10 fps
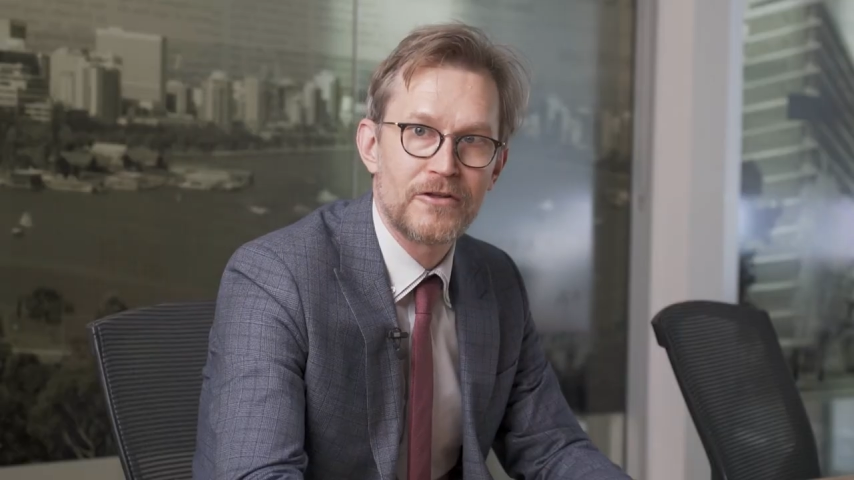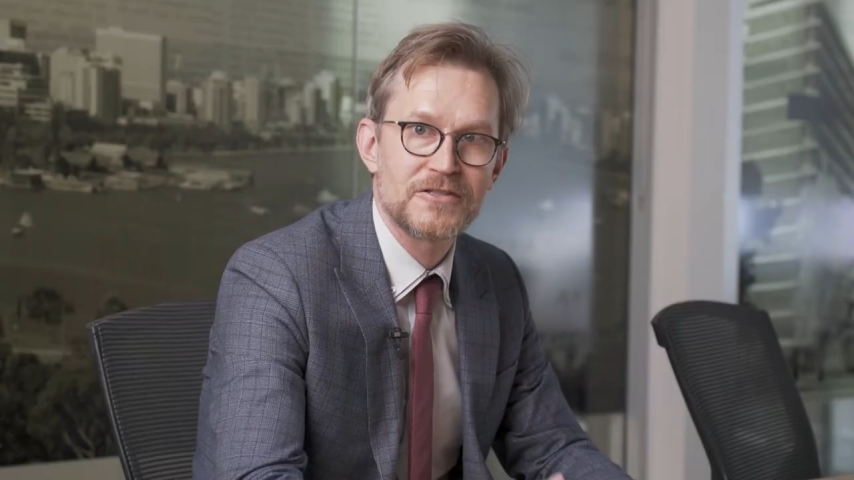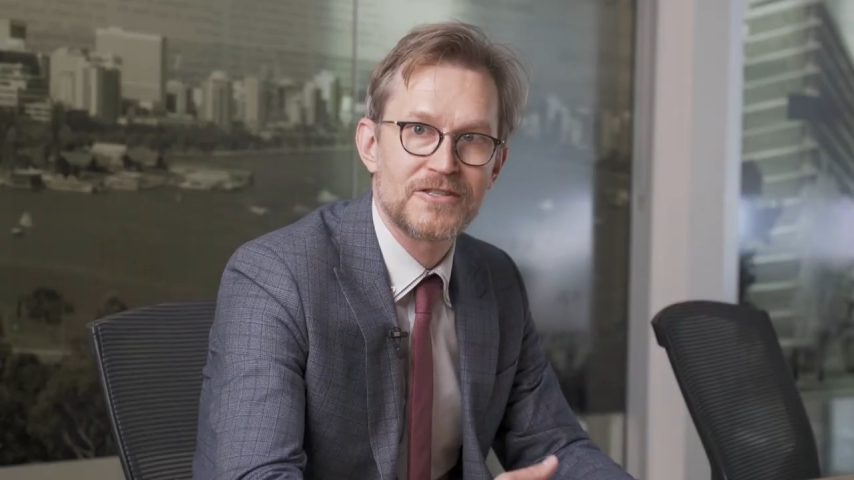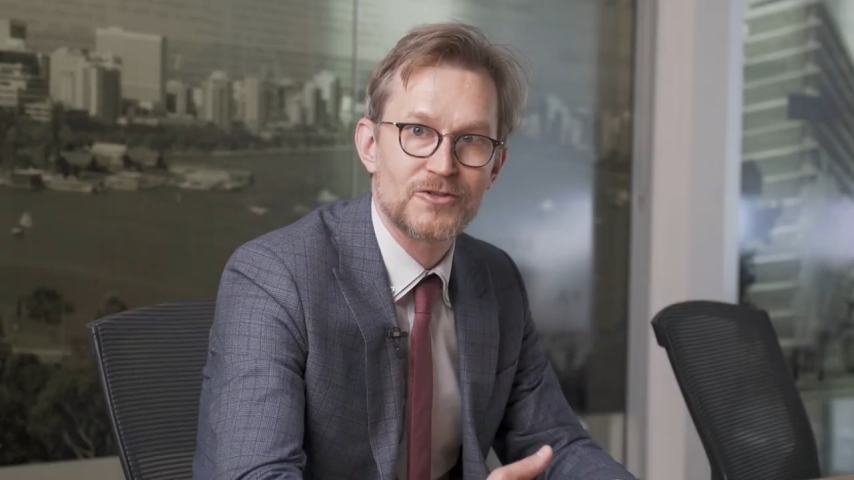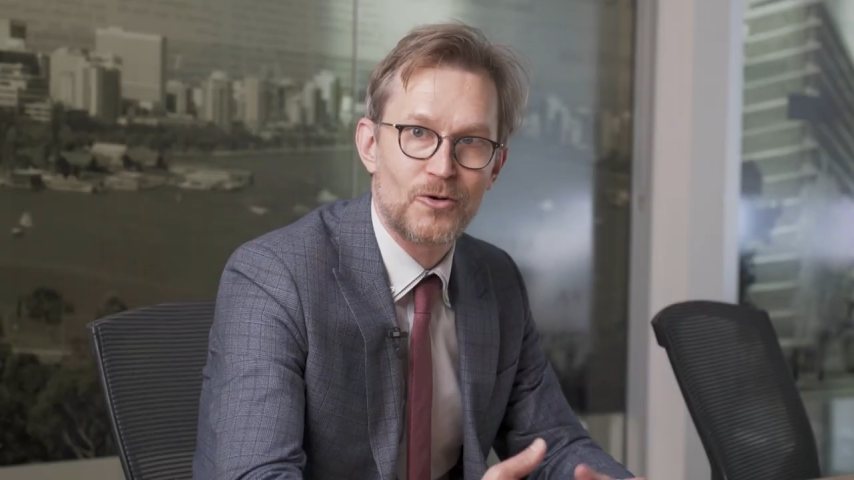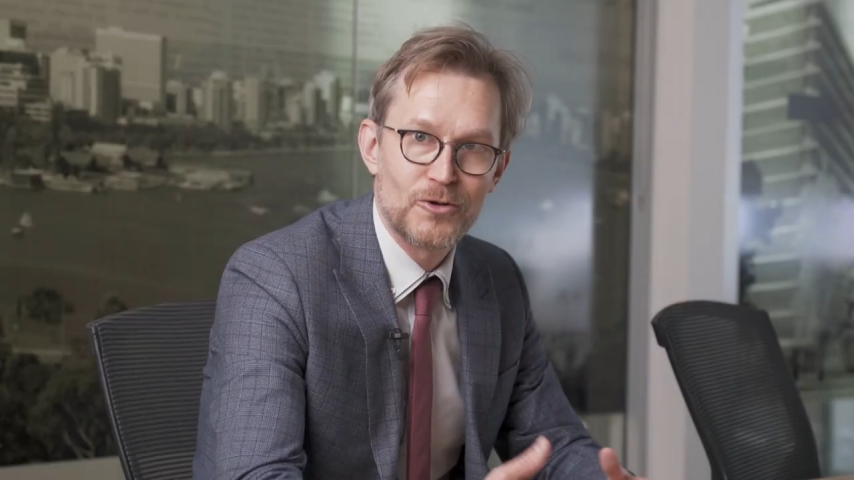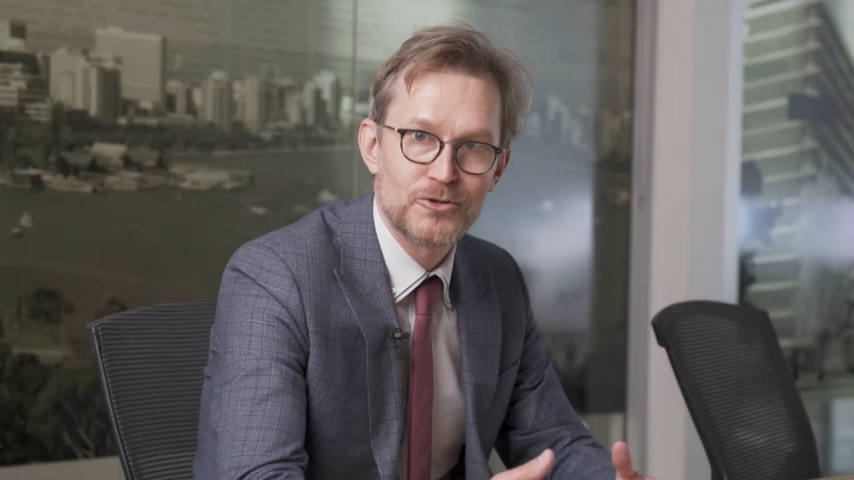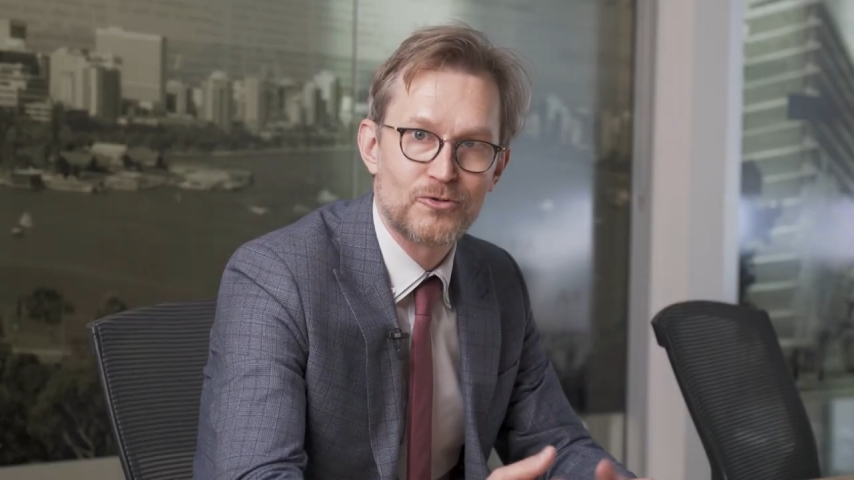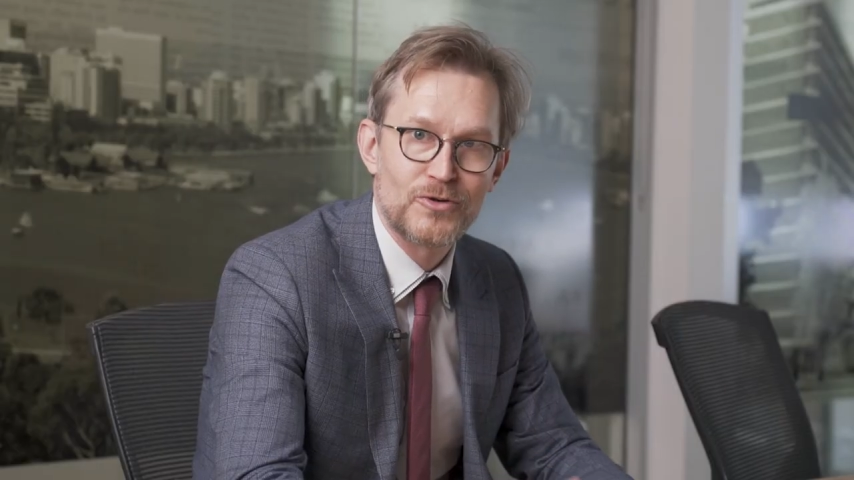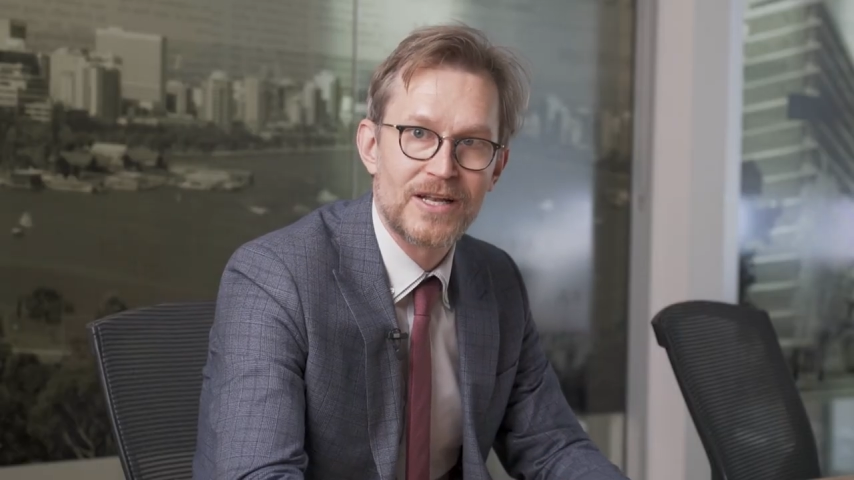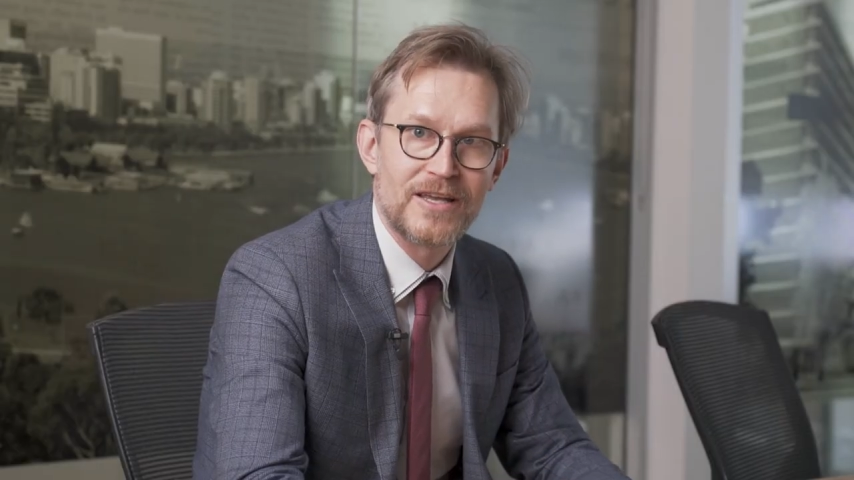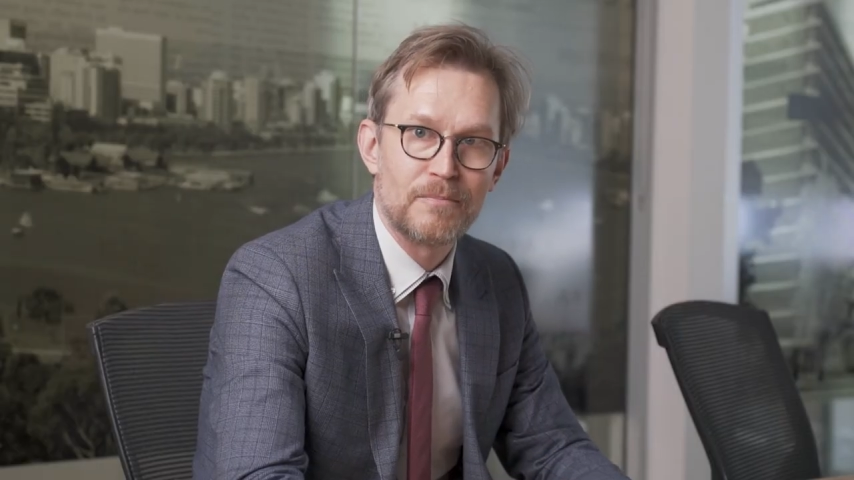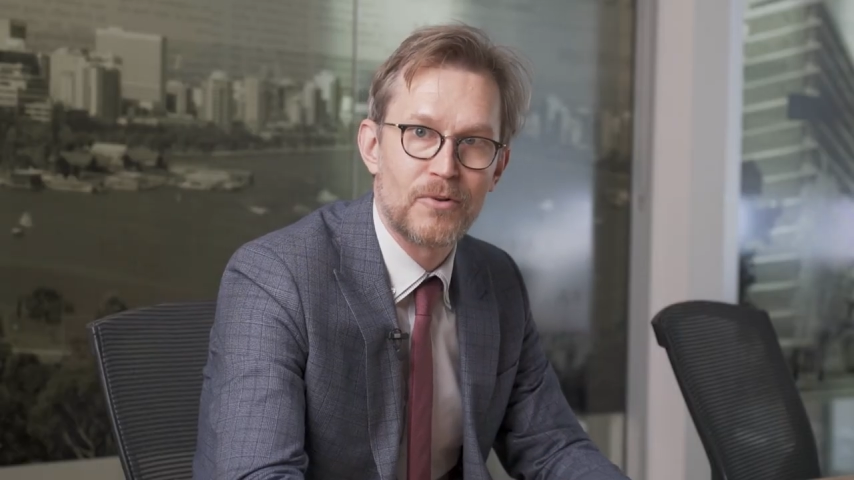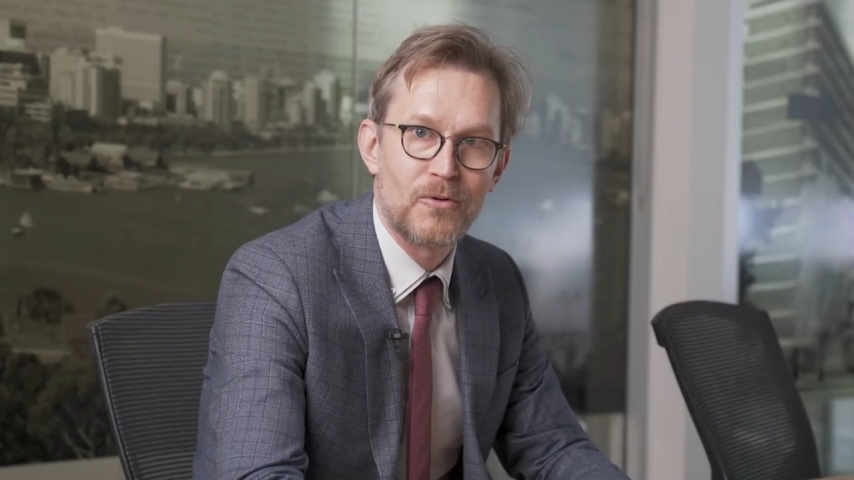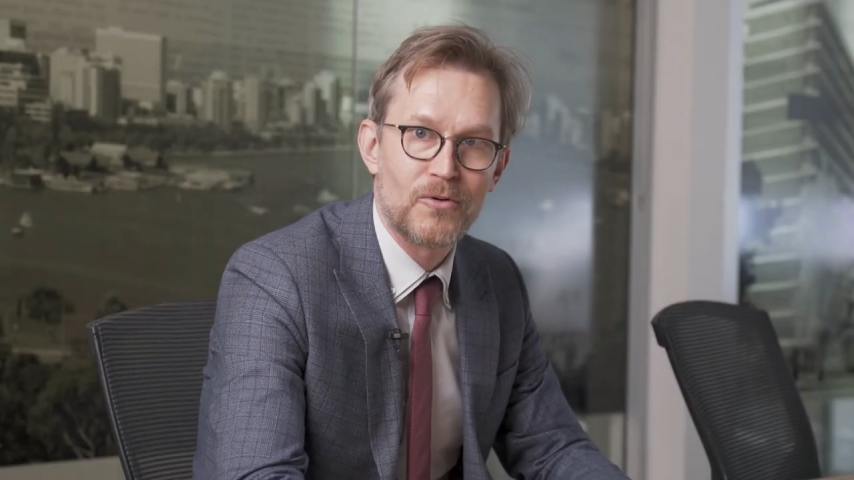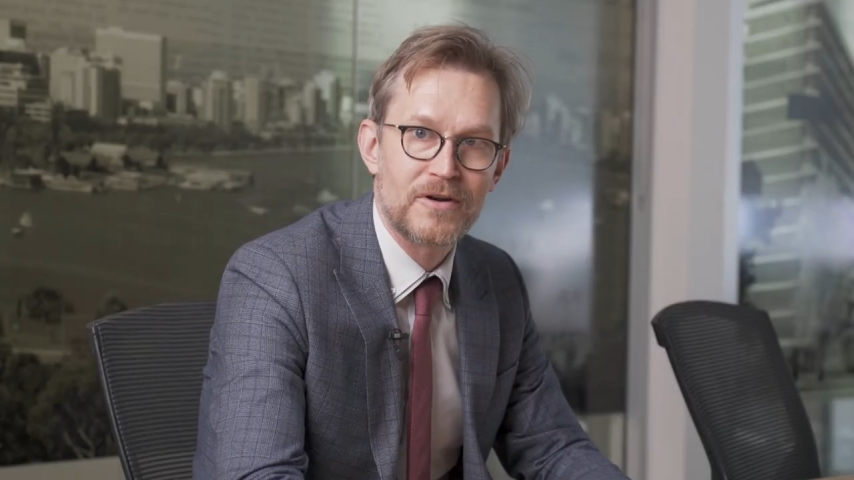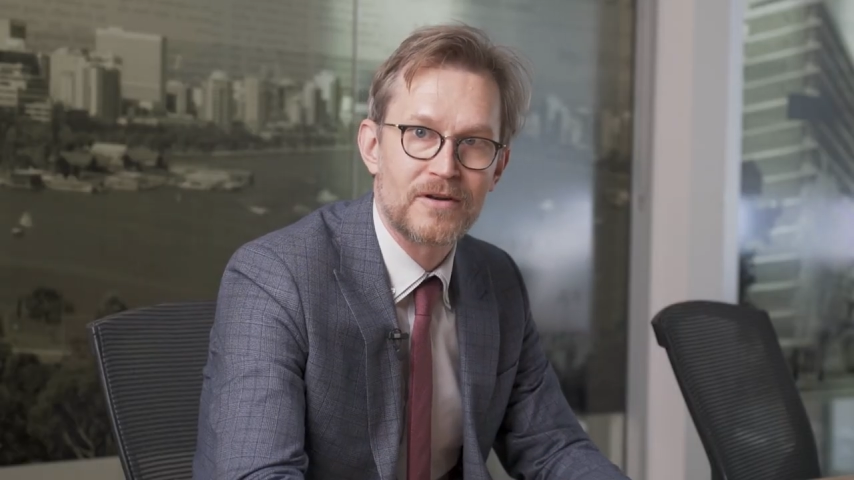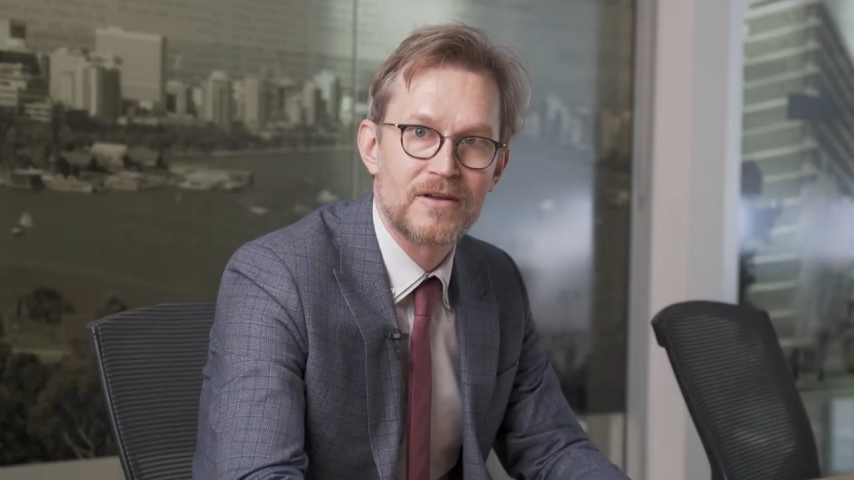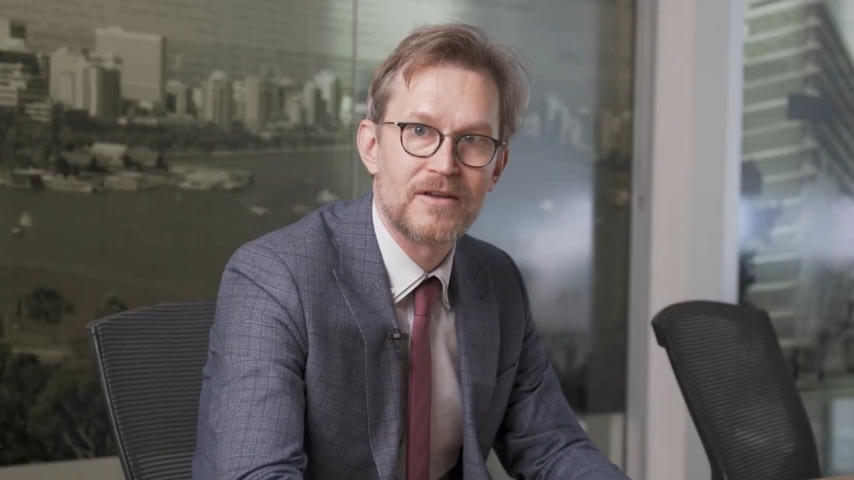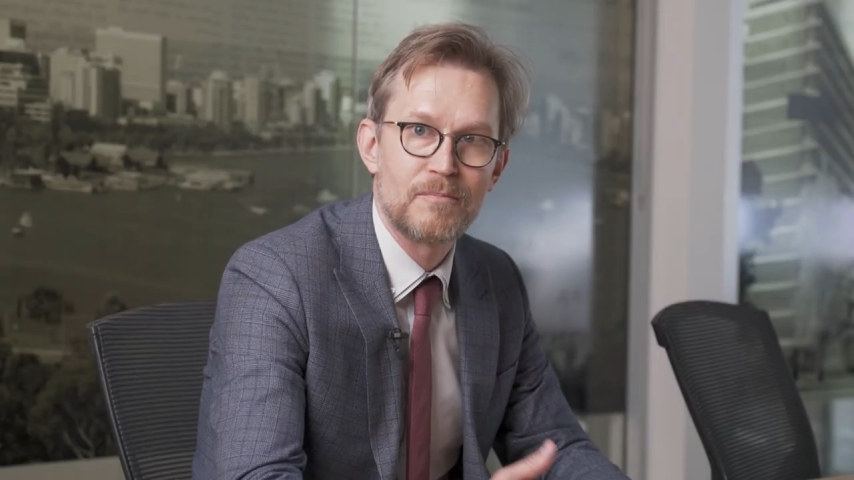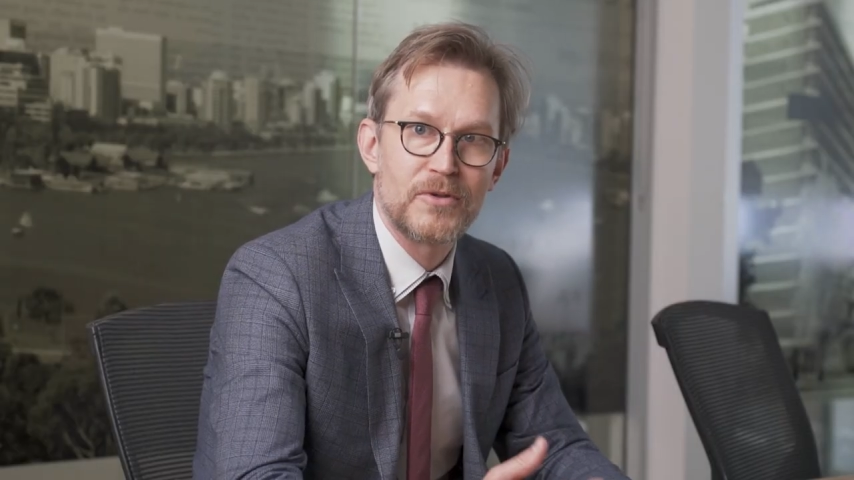others is also really important